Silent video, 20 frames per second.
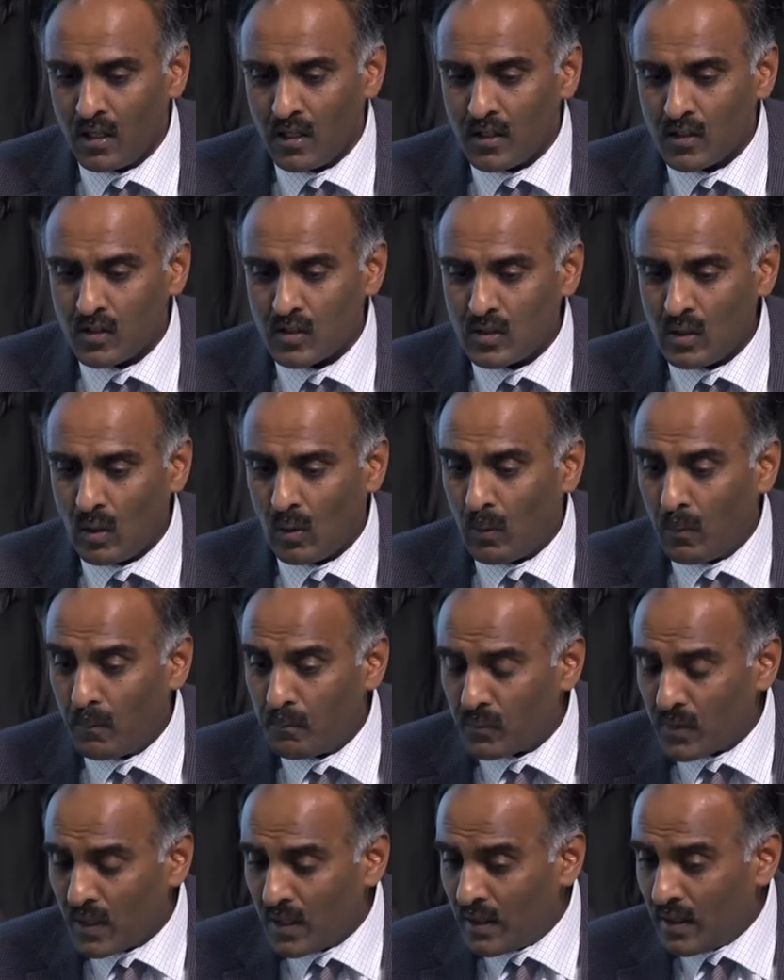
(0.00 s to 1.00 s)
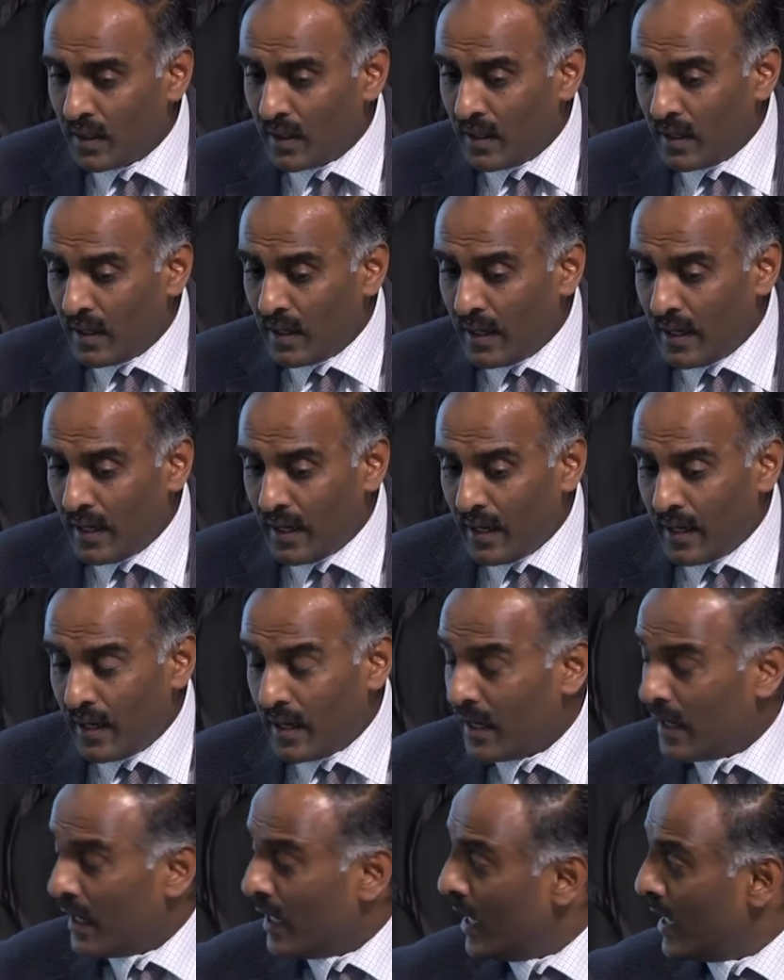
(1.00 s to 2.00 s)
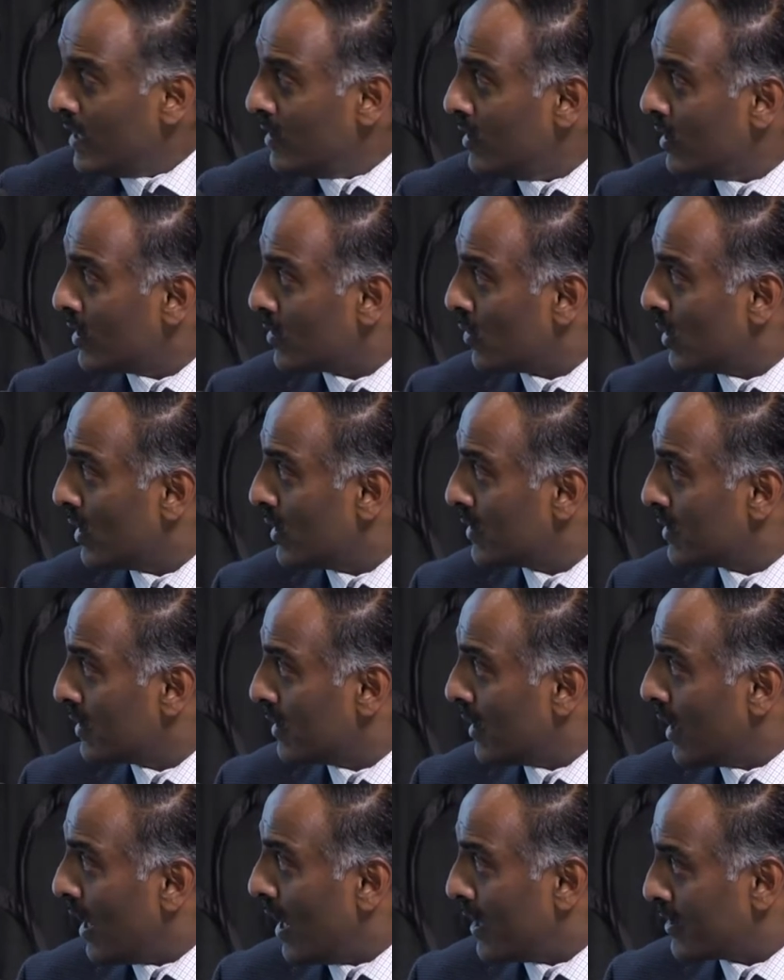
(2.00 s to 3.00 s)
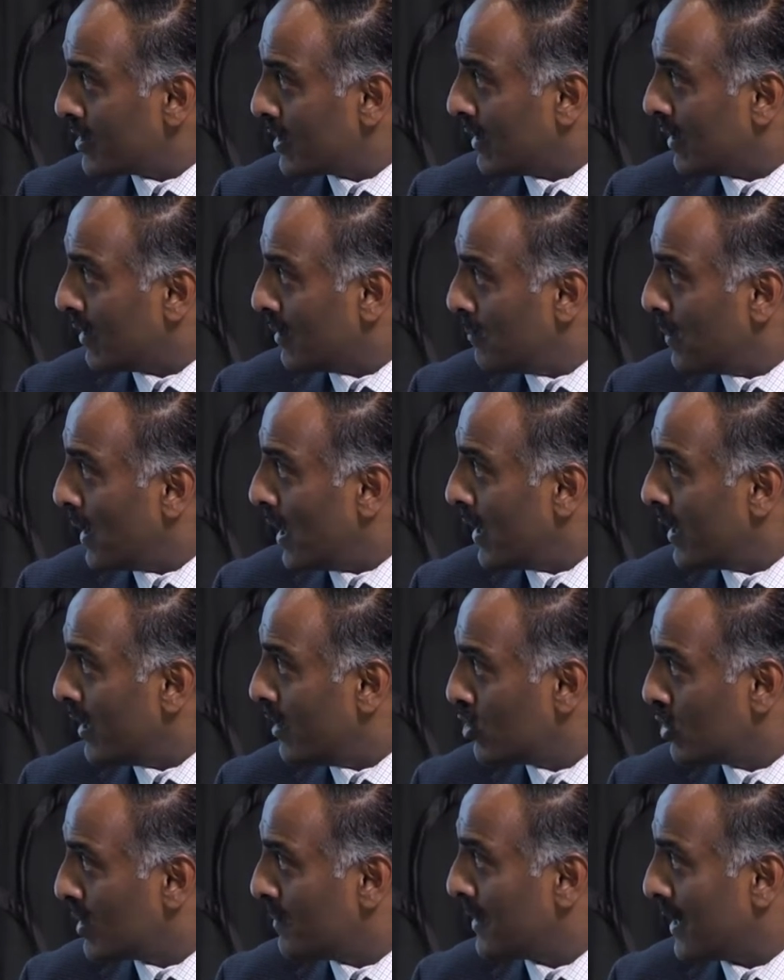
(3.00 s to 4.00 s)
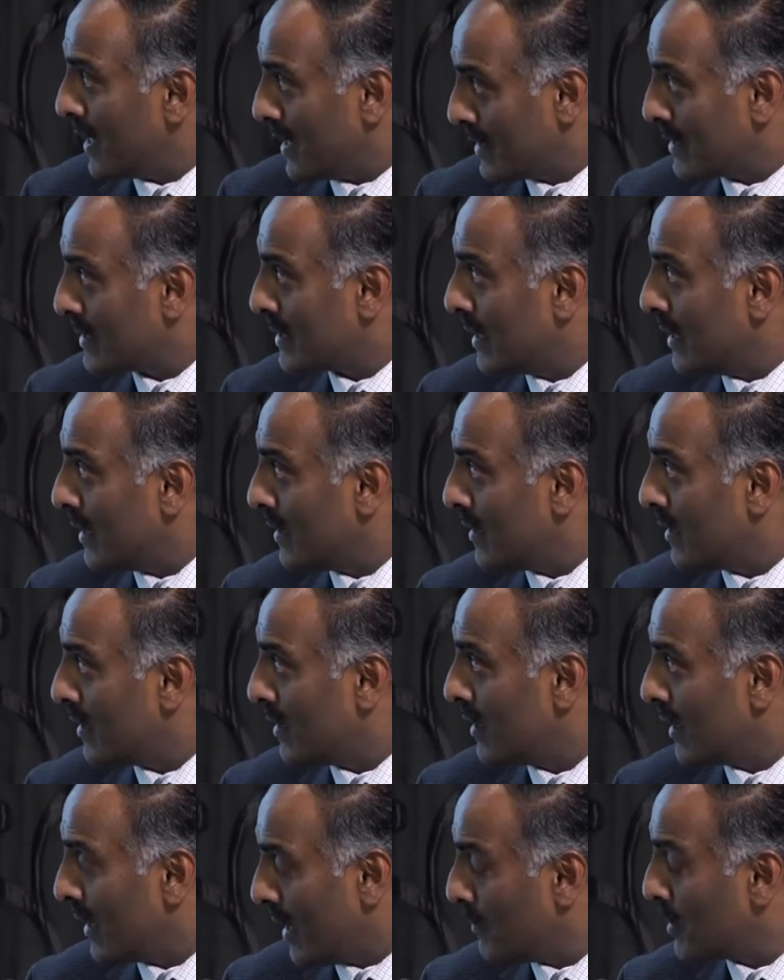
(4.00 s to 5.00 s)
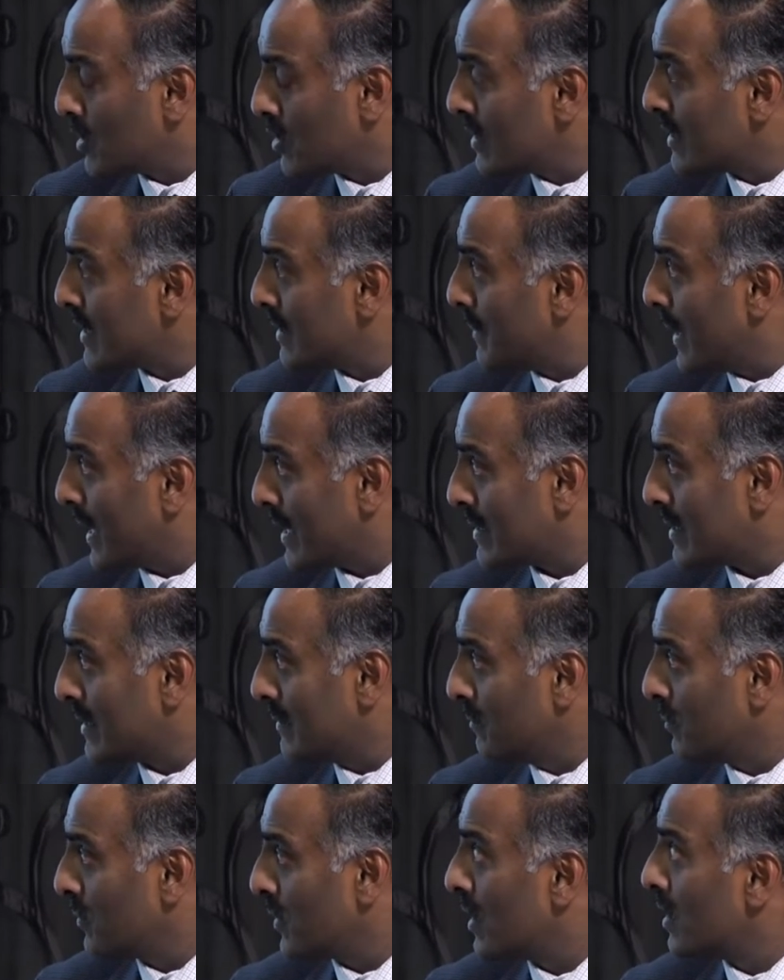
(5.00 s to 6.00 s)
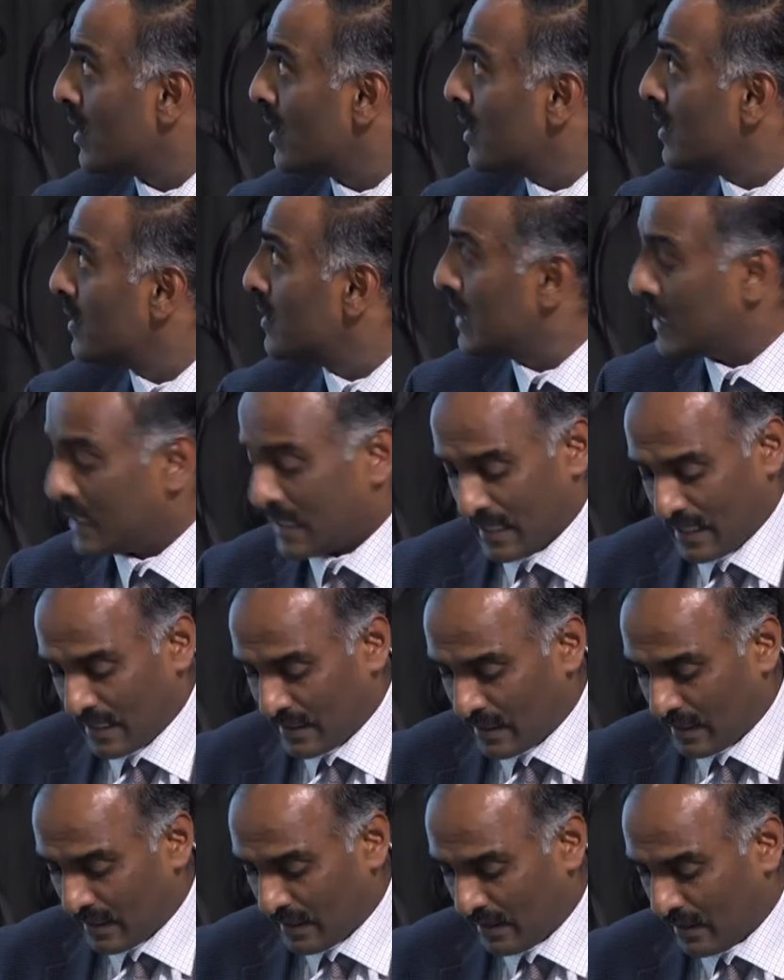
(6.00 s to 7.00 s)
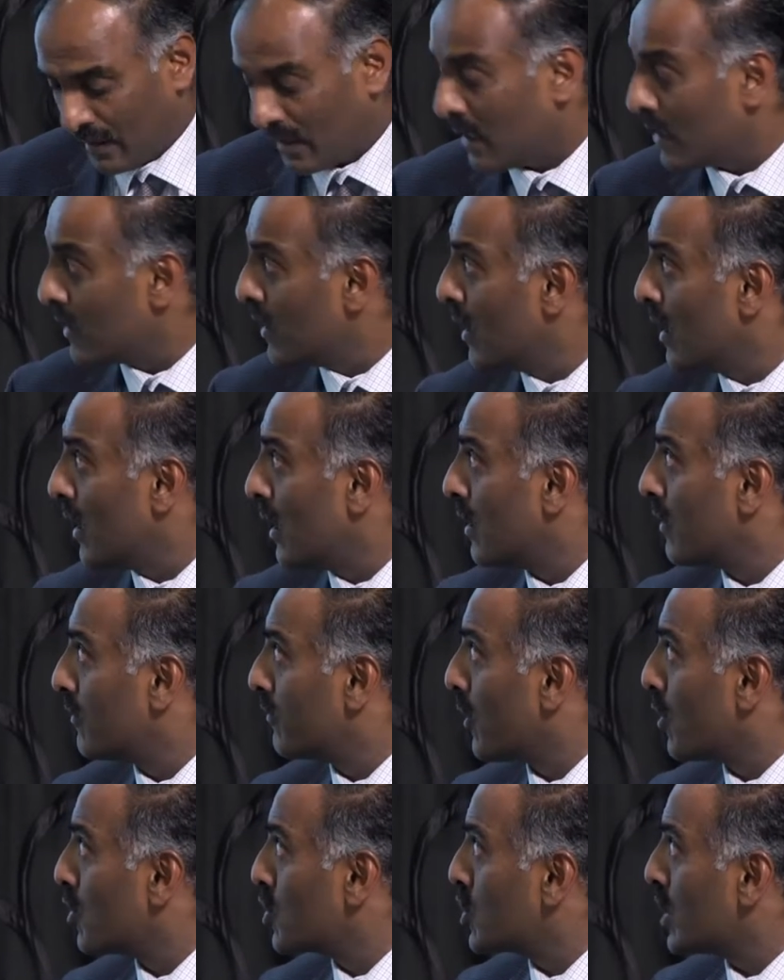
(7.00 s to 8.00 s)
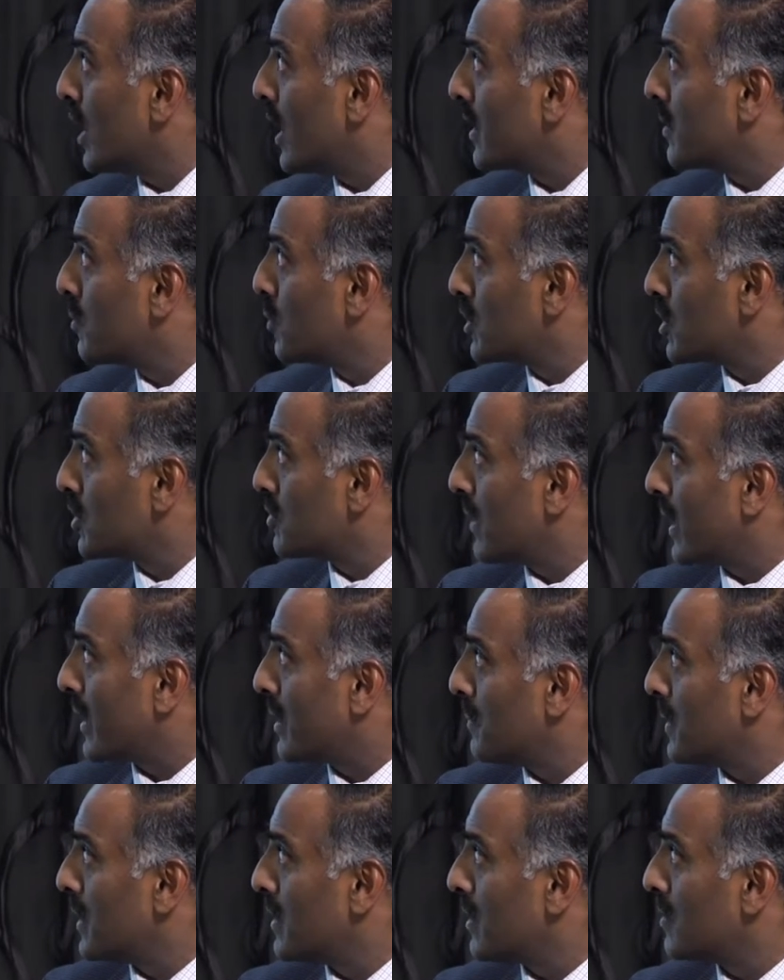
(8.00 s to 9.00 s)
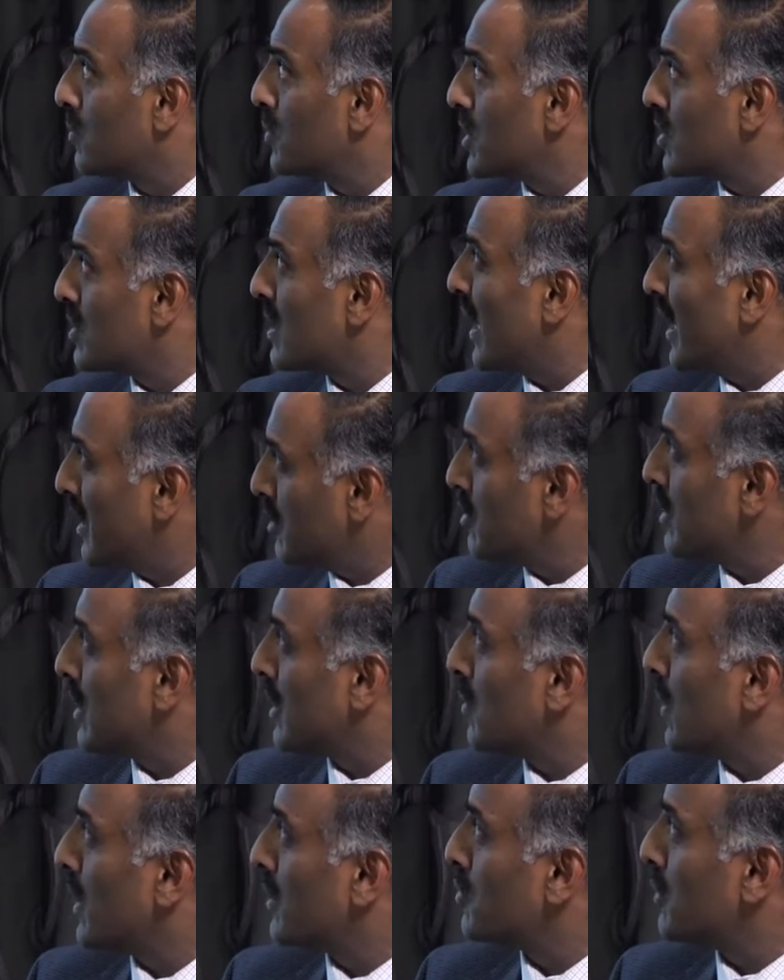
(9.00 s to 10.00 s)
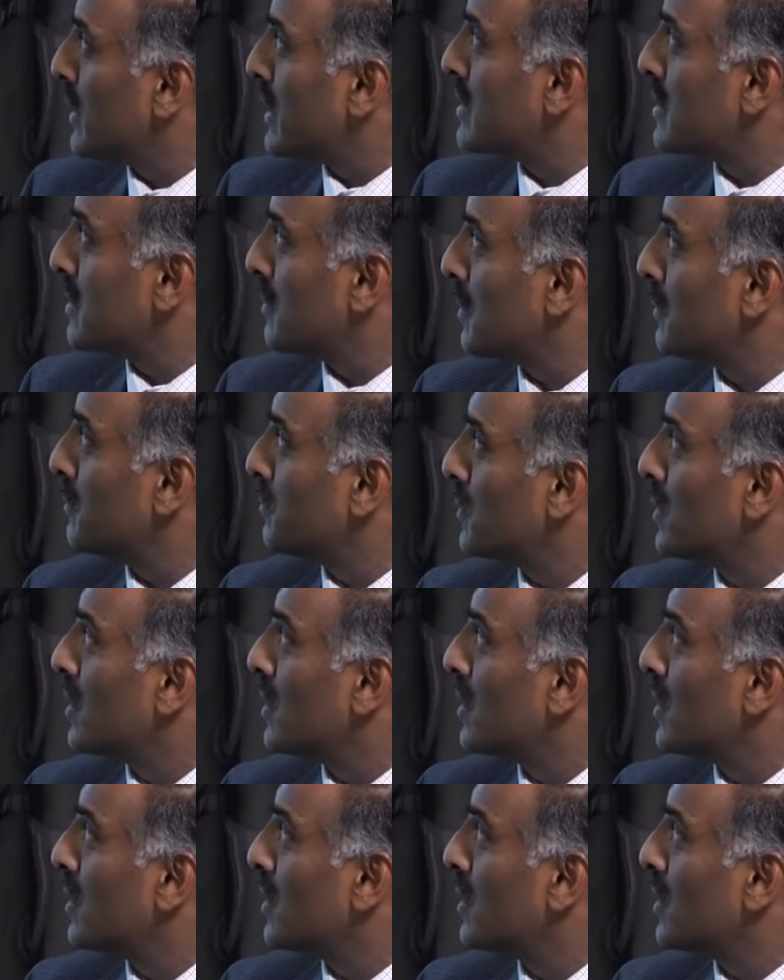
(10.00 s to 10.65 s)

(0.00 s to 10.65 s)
So, in the article by Jimenez in Emergency Medicine, this is the flow chart which is recommended, which is actually quite reasonable.